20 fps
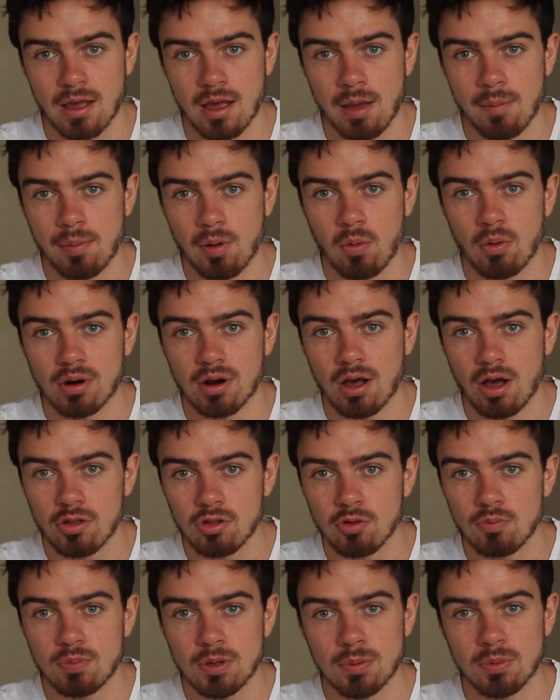about what
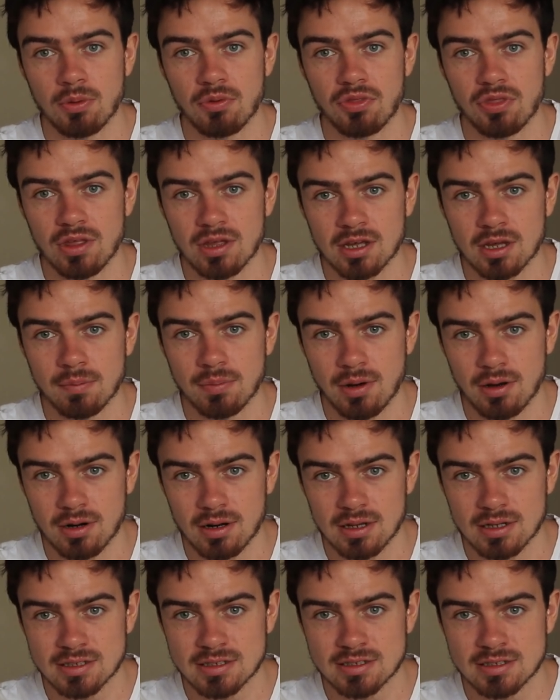other people think about
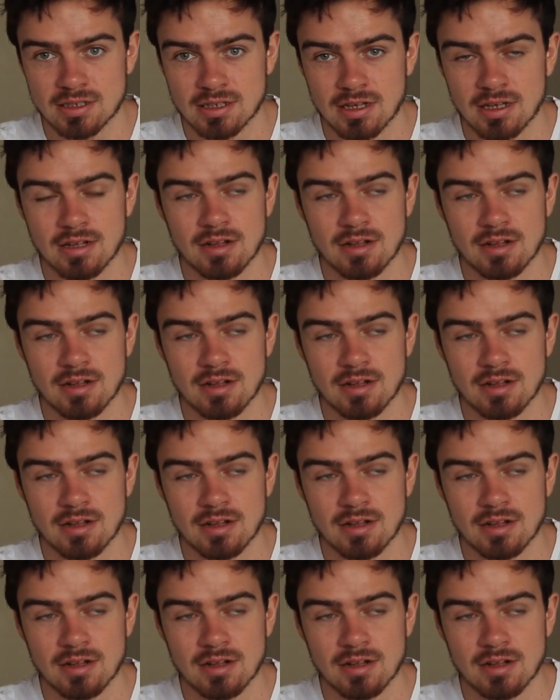us.